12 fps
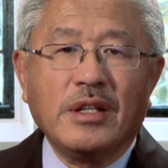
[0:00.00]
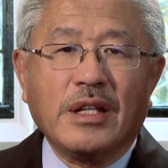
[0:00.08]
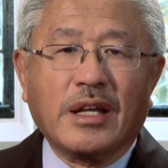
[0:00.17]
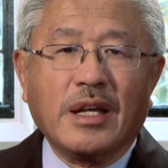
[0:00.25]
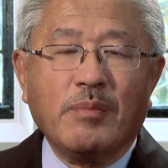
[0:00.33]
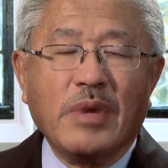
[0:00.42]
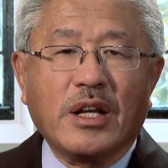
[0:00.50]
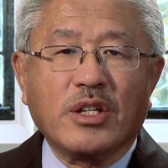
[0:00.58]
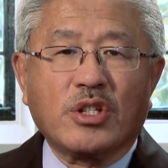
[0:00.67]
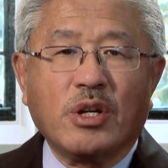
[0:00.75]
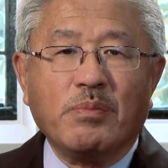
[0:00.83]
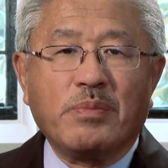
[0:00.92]
that can make
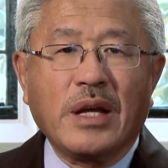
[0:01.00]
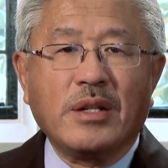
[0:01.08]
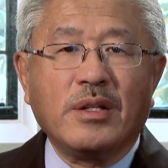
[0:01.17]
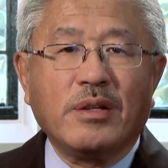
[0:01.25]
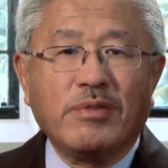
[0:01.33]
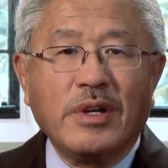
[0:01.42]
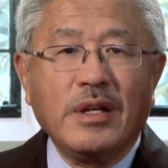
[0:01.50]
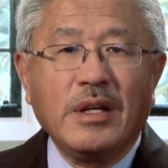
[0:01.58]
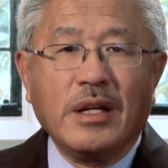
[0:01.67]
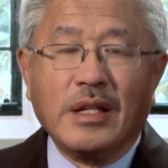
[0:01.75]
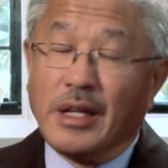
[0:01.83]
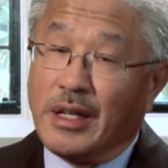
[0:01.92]
us competitive
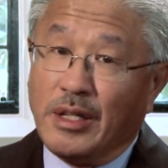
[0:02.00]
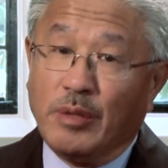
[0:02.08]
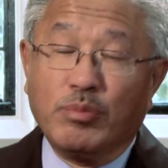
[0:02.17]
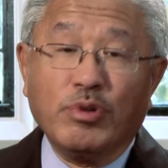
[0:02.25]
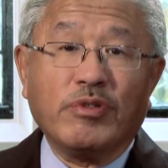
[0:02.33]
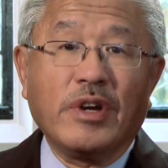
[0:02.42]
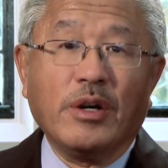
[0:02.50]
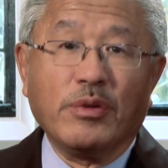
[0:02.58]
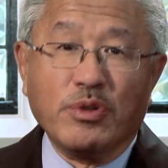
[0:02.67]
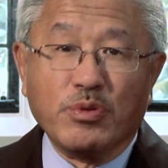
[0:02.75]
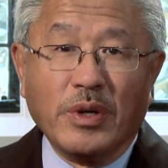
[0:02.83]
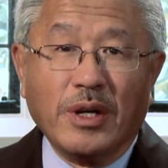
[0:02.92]
and that can improve
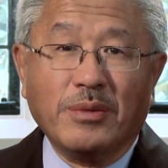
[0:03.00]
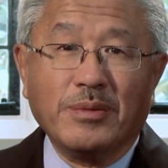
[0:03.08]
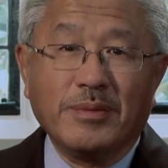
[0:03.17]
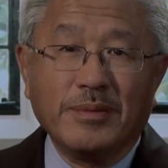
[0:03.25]
health as well.